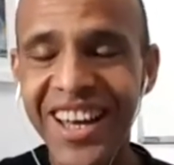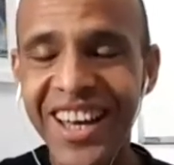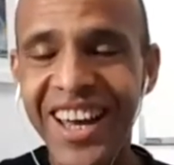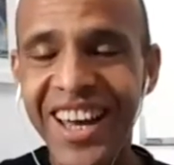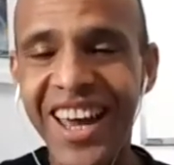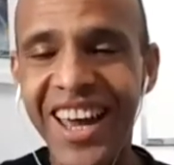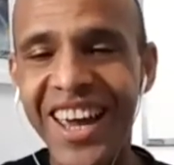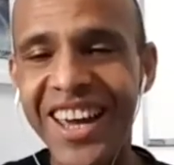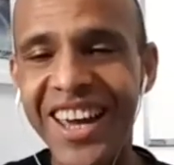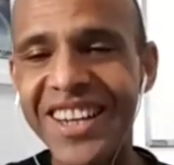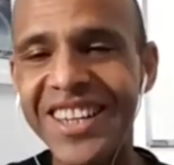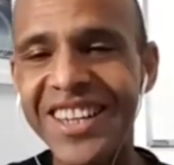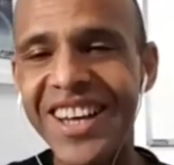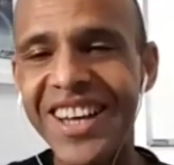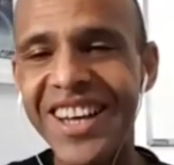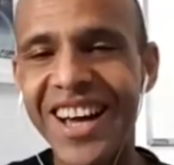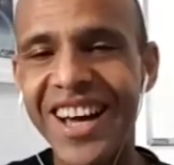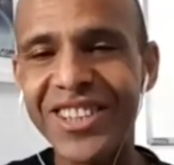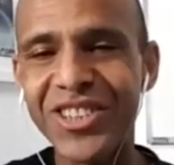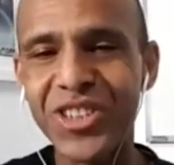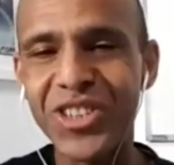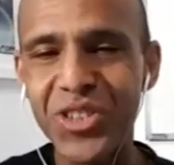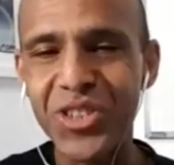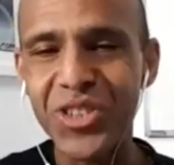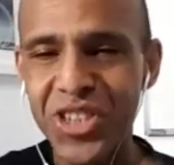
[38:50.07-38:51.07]
And
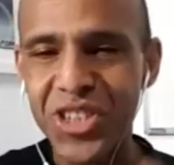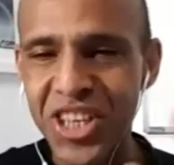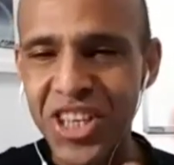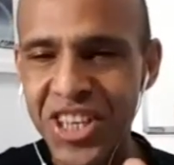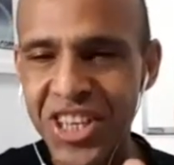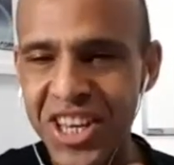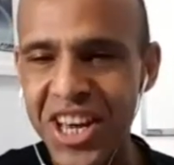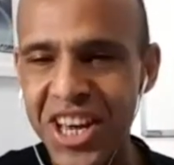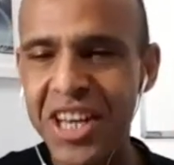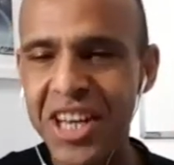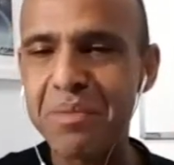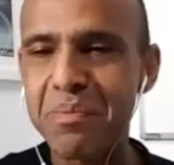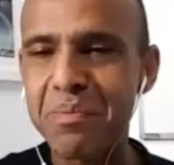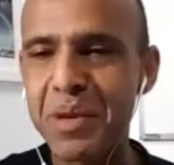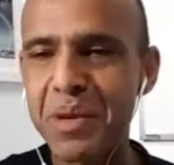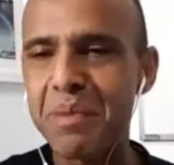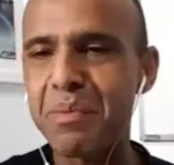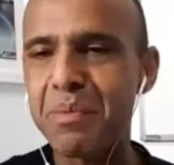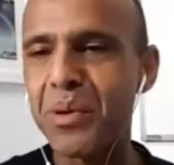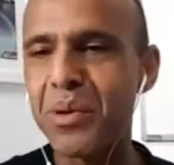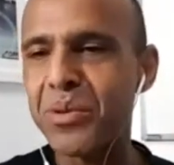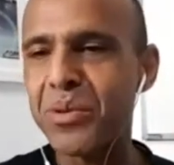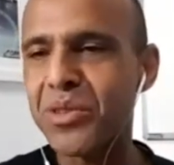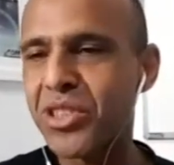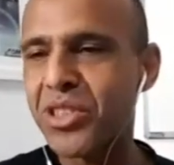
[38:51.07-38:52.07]
to see young
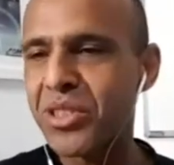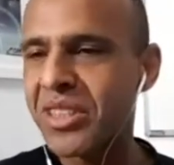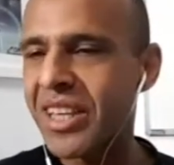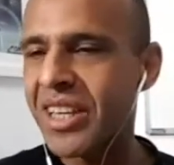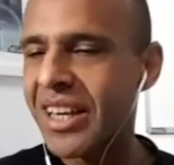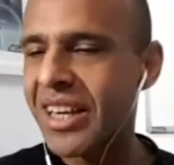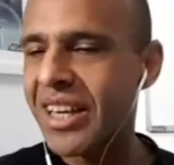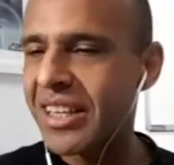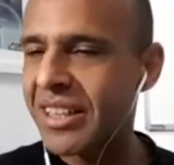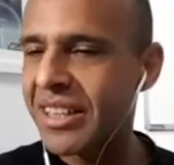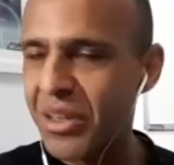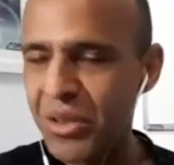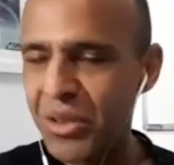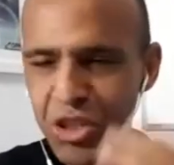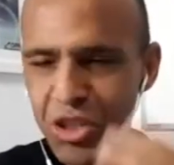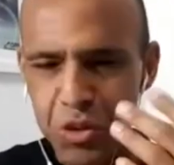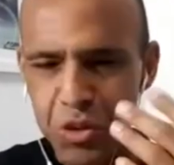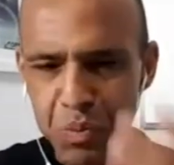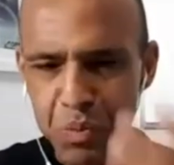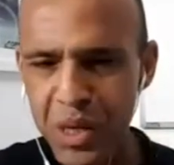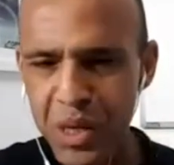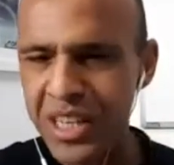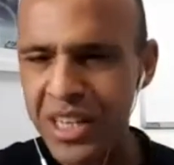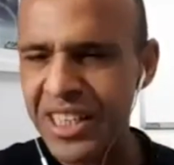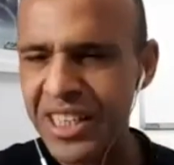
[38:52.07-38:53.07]
people, you know,
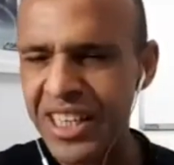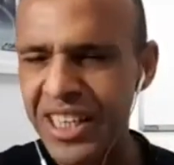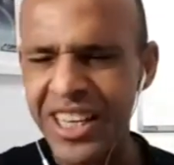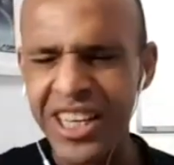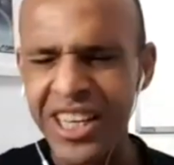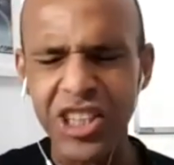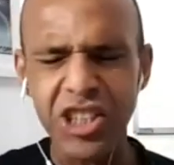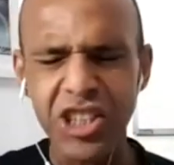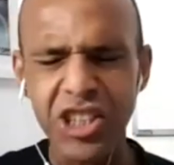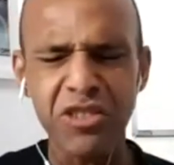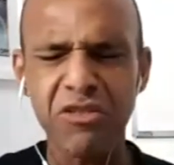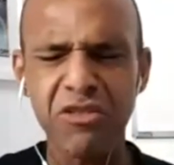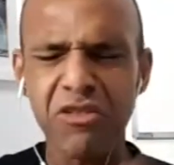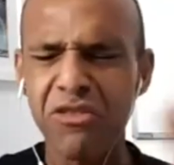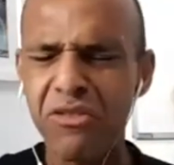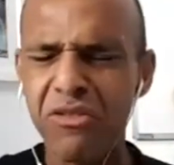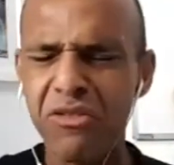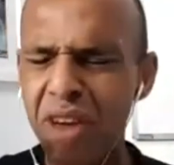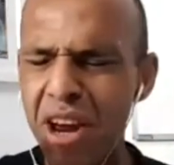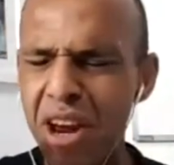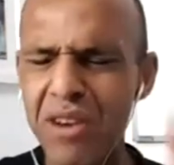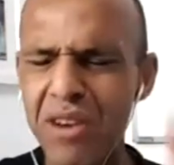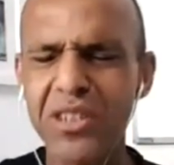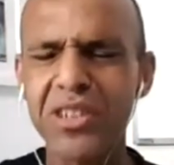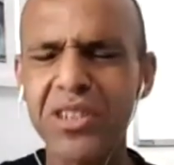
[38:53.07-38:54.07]
speaking English,
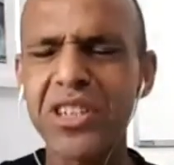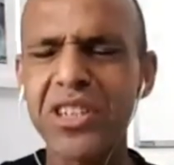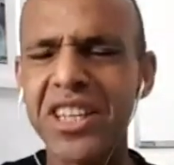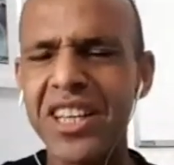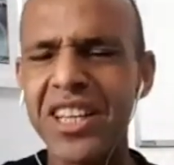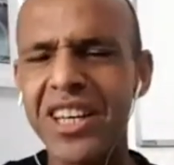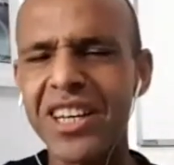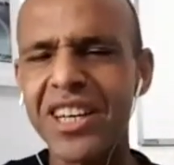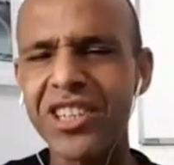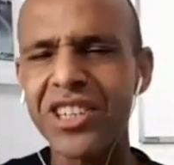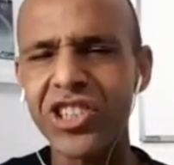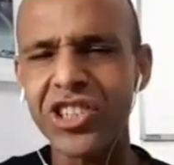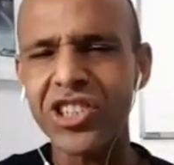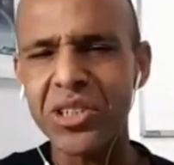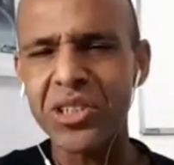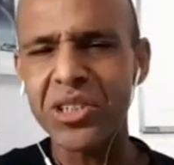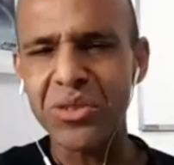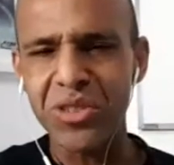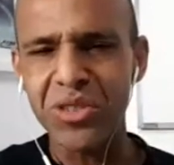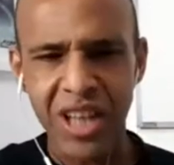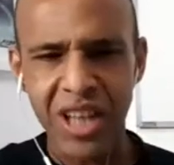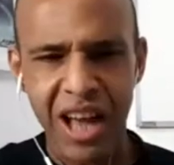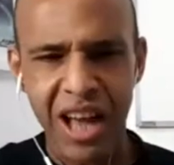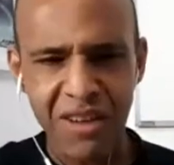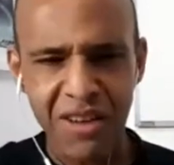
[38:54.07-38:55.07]
very good English.
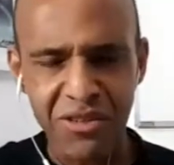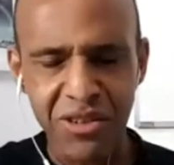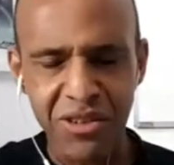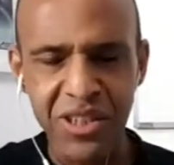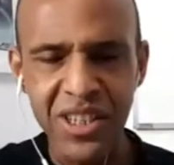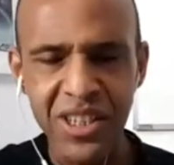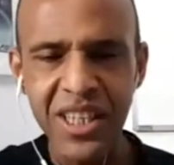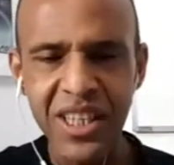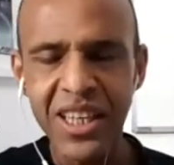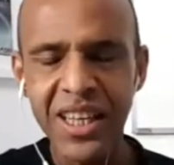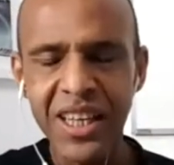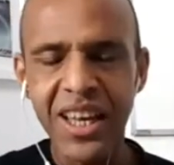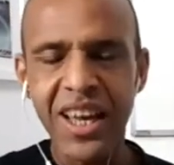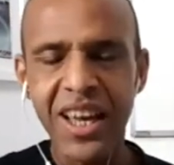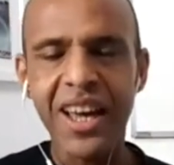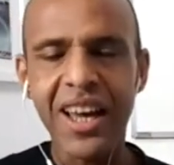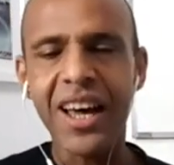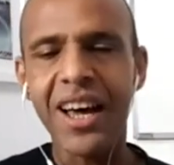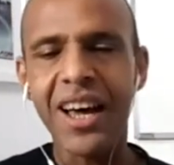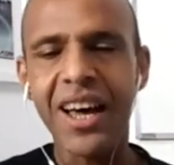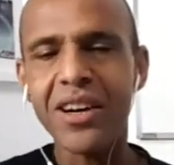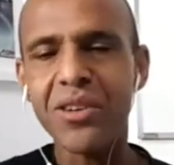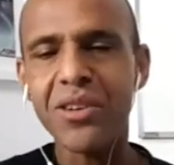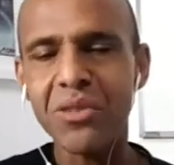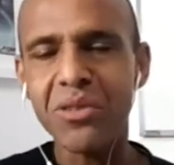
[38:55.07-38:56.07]
Gustavo,
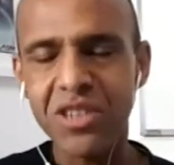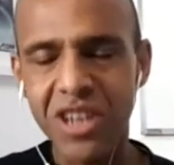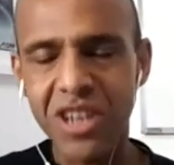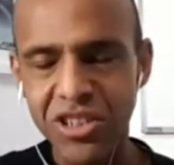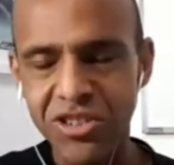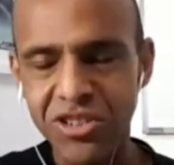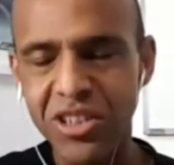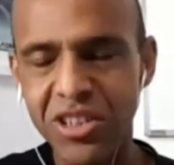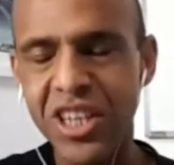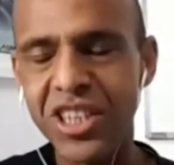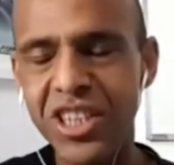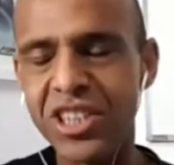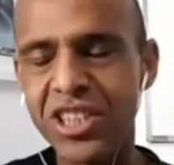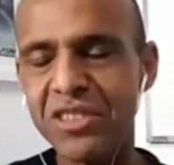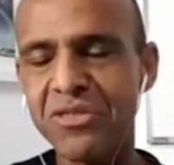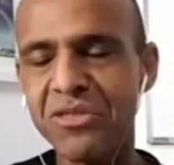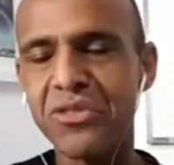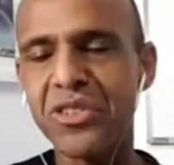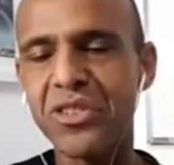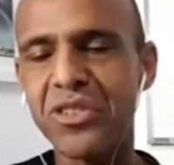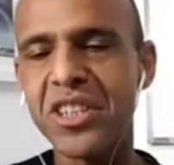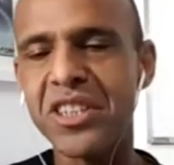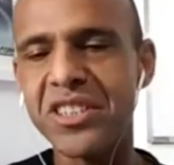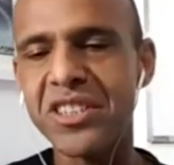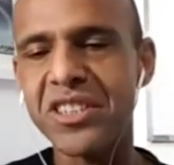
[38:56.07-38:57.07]
congratulations
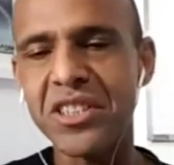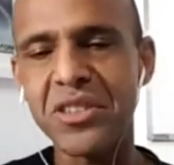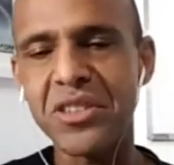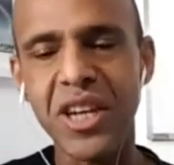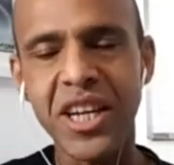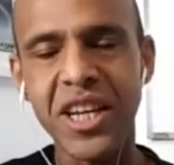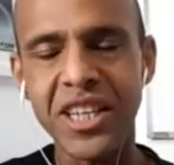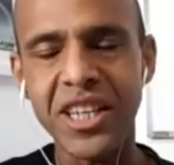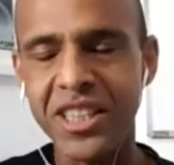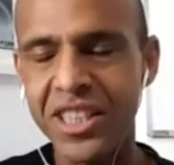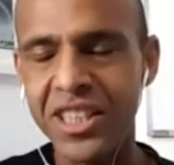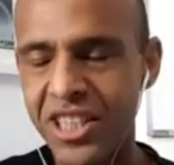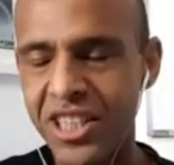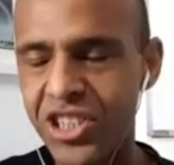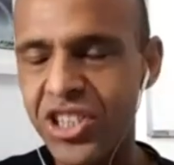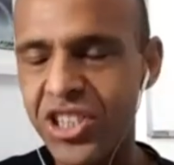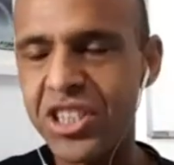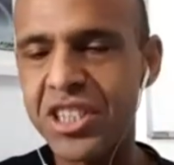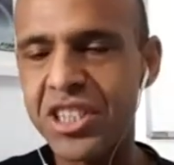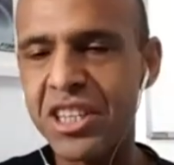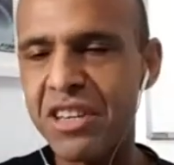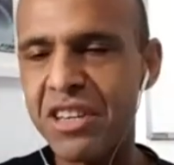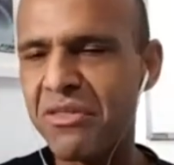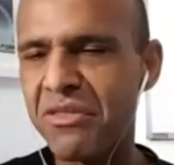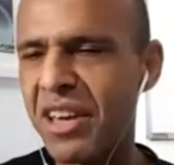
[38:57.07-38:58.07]
for this great
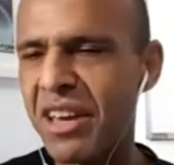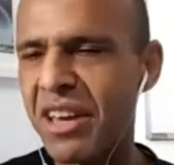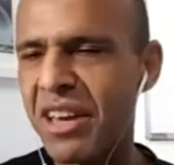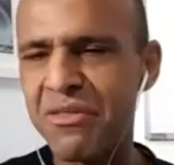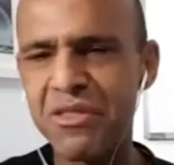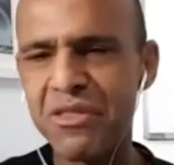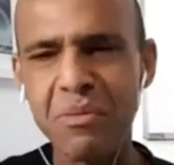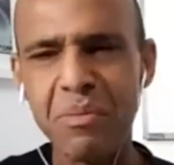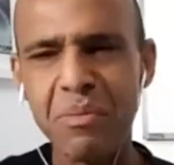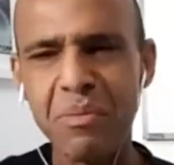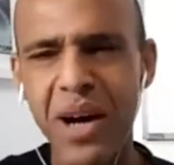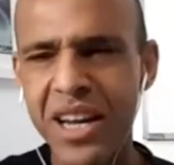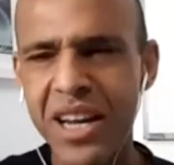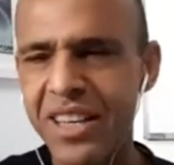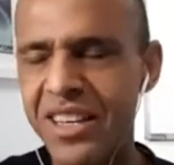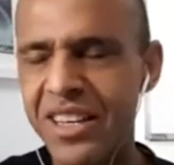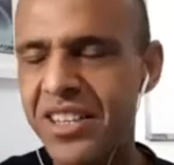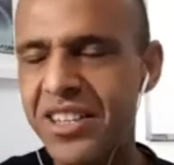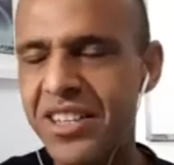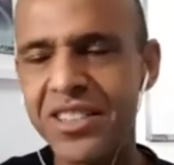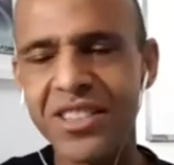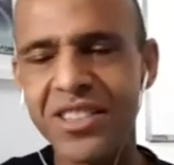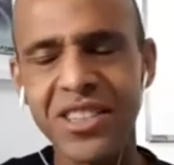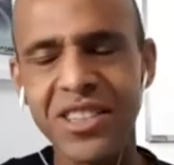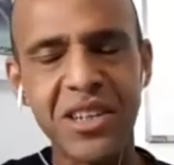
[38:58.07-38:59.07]
initiative. Everybody
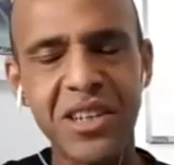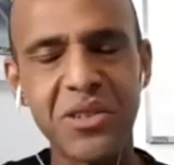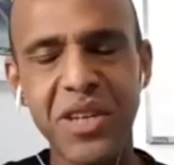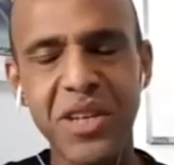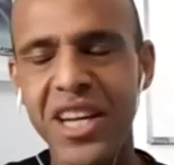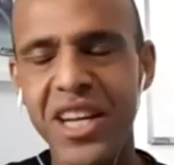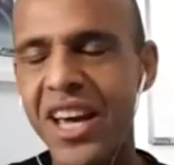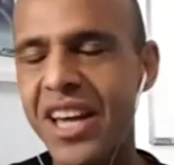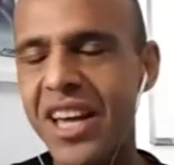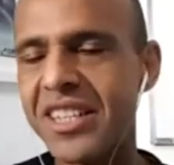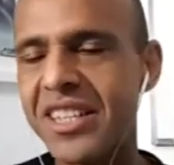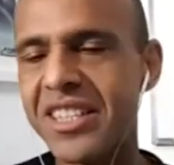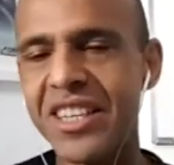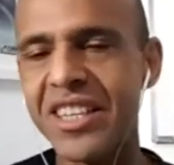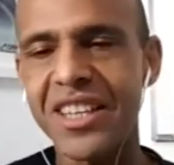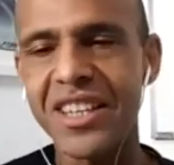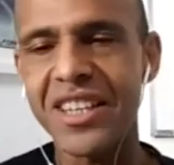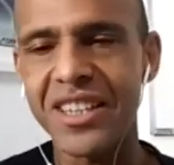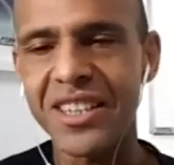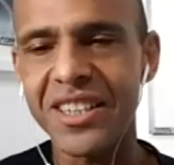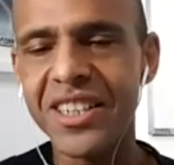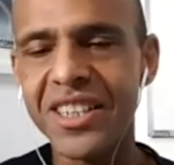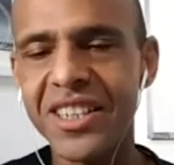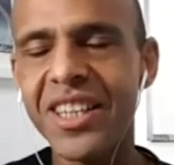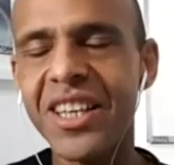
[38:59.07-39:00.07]
here, it's a great
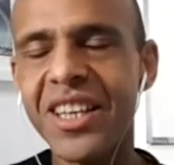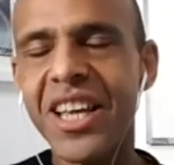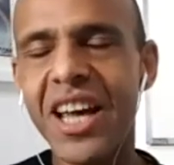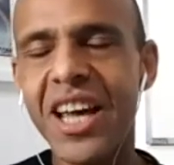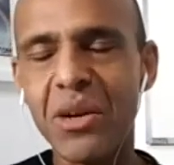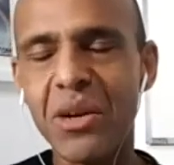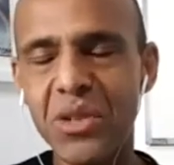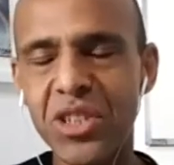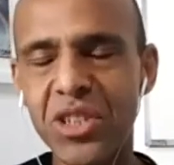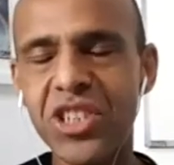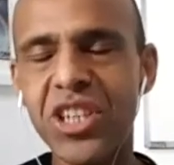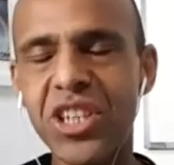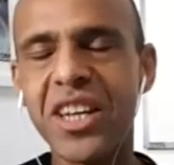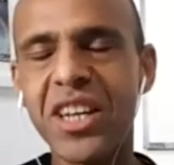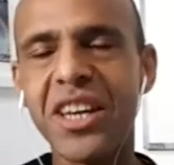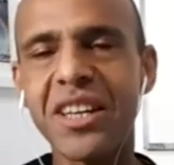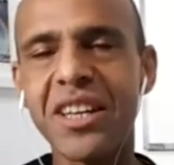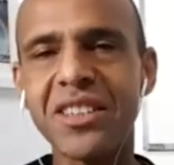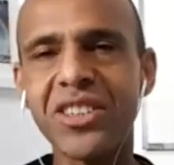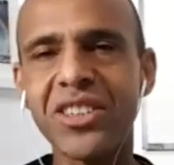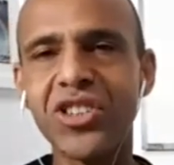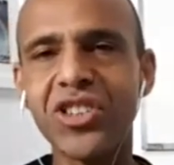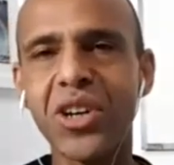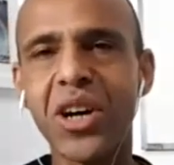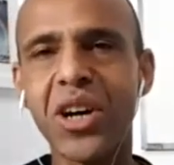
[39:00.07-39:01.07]
idea. I wish I
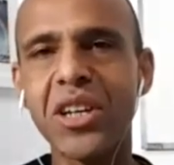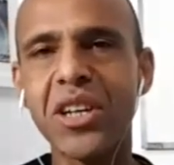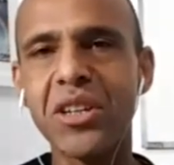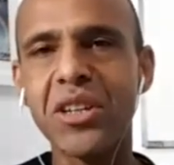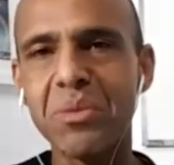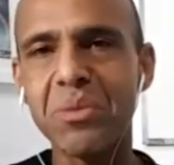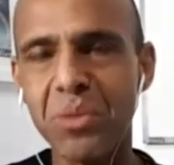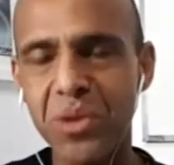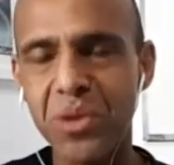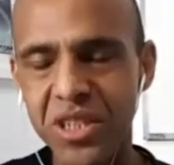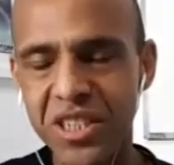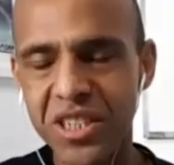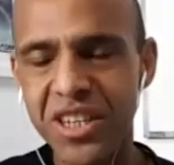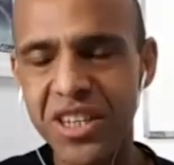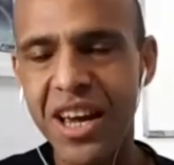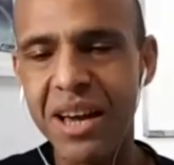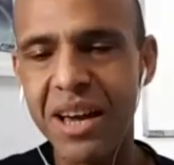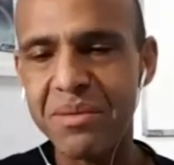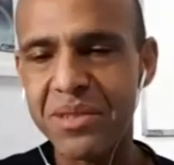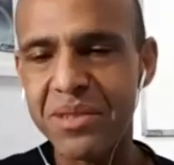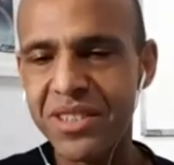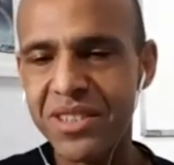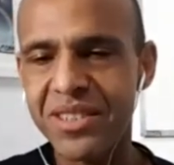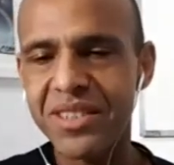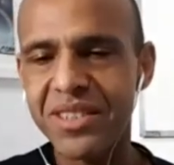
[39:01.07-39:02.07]
can join you more
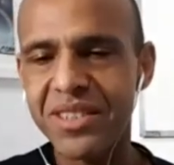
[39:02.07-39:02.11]
times.